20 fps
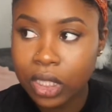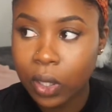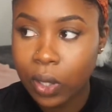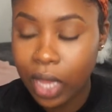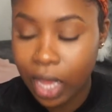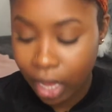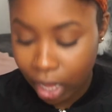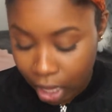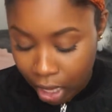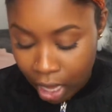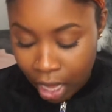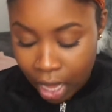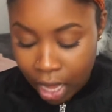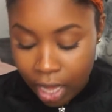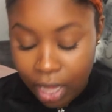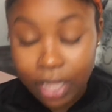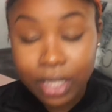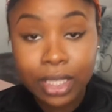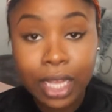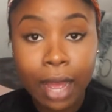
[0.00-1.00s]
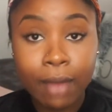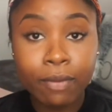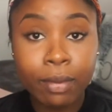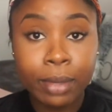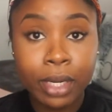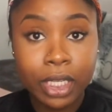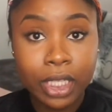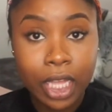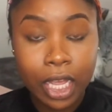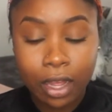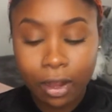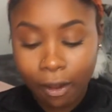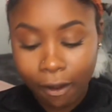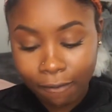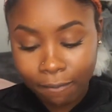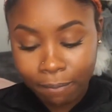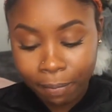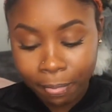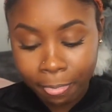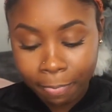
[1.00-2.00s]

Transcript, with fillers: So yeah, it's time for me to take it off.